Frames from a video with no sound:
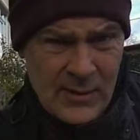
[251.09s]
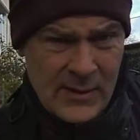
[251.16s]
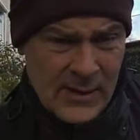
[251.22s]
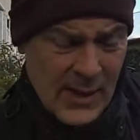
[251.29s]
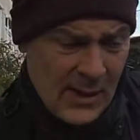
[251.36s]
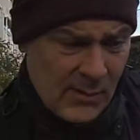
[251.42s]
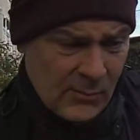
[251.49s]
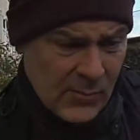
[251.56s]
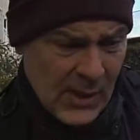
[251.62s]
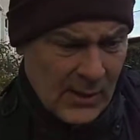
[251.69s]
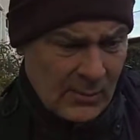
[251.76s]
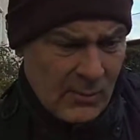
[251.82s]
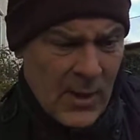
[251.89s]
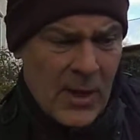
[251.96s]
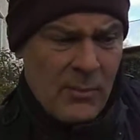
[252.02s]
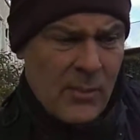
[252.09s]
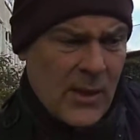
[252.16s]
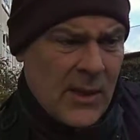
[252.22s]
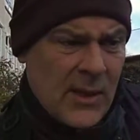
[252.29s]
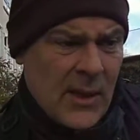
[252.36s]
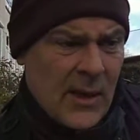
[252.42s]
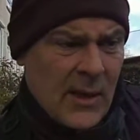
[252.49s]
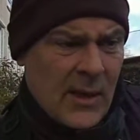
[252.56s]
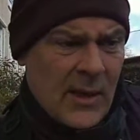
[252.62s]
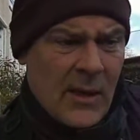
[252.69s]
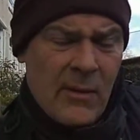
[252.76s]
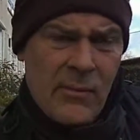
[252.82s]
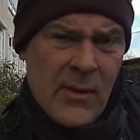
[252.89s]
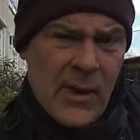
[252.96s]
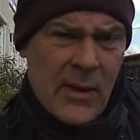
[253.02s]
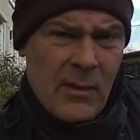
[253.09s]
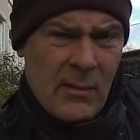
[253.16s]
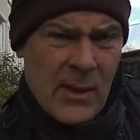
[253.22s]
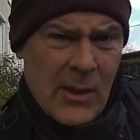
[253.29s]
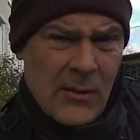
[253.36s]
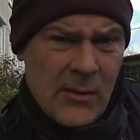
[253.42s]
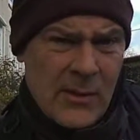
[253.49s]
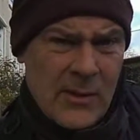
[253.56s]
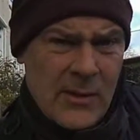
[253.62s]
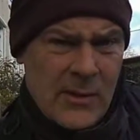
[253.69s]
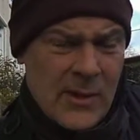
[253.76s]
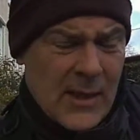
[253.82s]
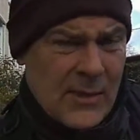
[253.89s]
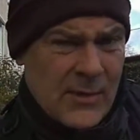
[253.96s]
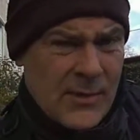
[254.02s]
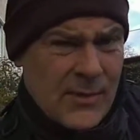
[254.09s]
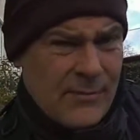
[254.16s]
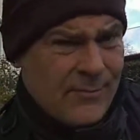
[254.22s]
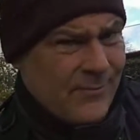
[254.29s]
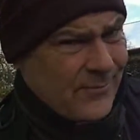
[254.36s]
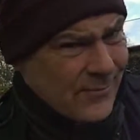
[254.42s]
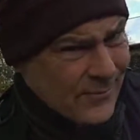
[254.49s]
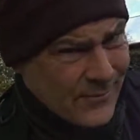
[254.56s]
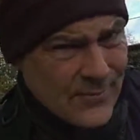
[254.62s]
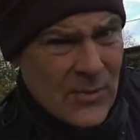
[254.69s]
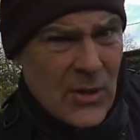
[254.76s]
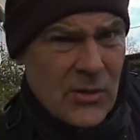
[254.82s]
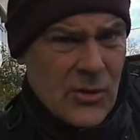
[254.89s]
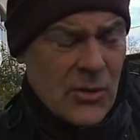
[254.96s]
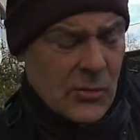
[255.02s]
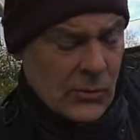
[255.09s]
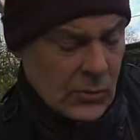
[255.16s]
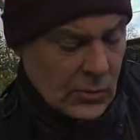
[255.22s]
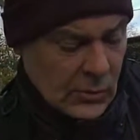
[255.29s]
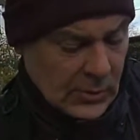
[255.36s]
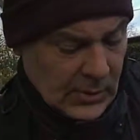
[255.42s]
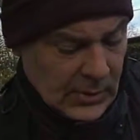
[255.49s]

That may be a thing about it that's not so good.